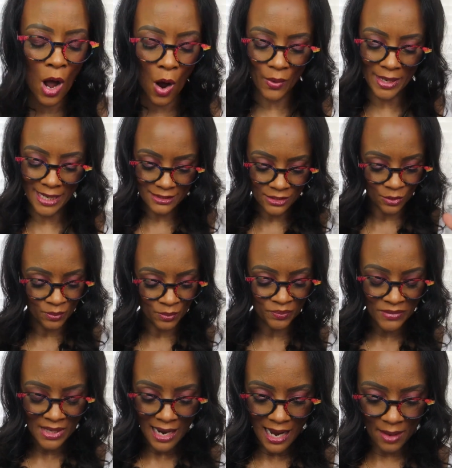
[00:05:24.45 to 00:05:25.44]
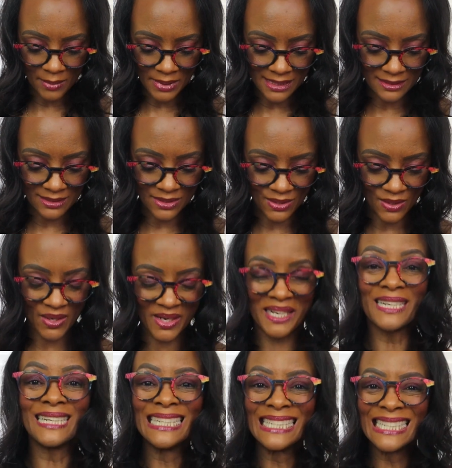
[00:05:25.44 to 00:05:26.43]
Okay, so I'm gonna get
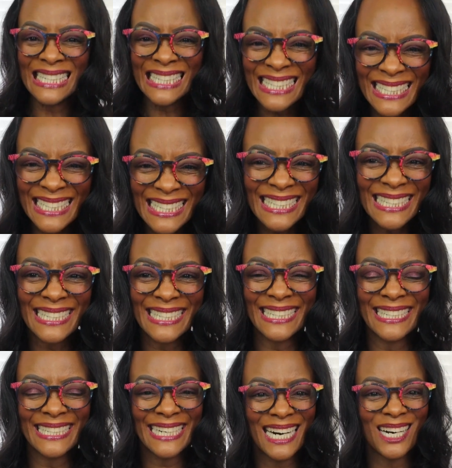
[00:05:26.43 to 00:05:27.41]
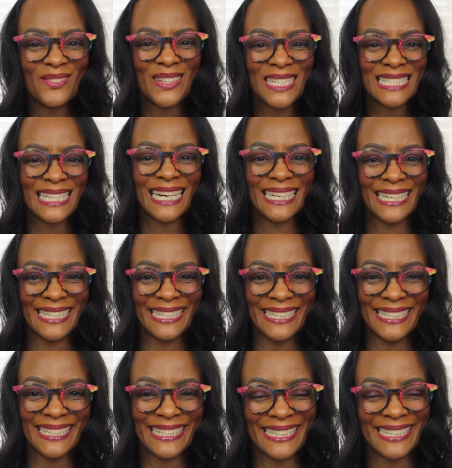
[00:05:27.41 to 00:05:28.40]
started. I'm
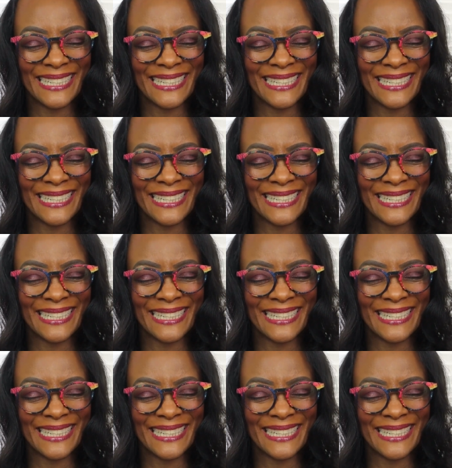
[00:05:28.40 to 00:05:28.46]
excited.